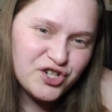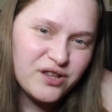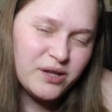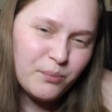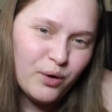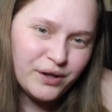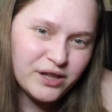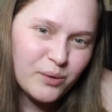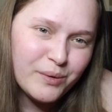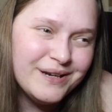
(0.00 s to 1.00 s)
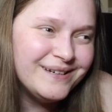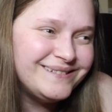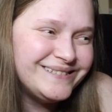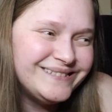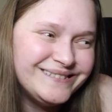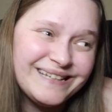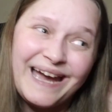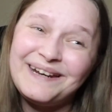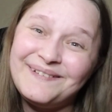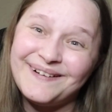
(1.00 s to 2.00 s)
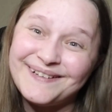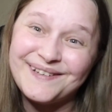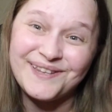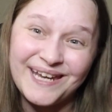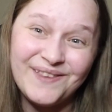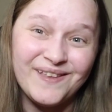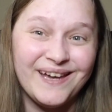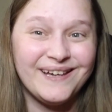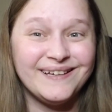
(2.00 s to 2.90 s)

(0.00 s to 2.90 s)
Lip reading: just to bully someone? I don't understand that.